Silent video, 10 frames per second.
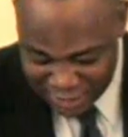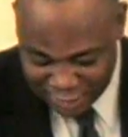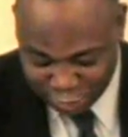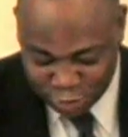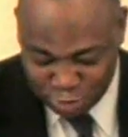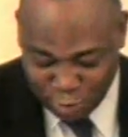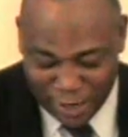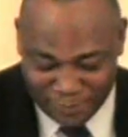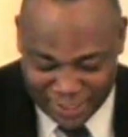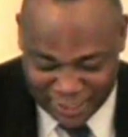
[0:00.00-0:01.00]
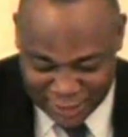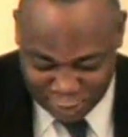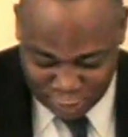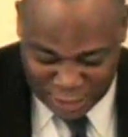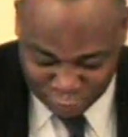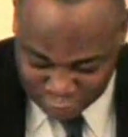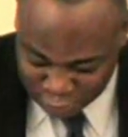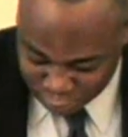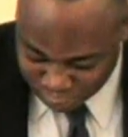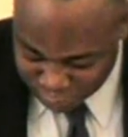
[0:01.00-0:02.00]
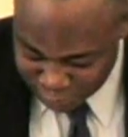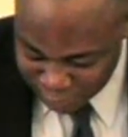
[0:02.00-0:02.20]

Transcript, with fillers: there's drama in your household,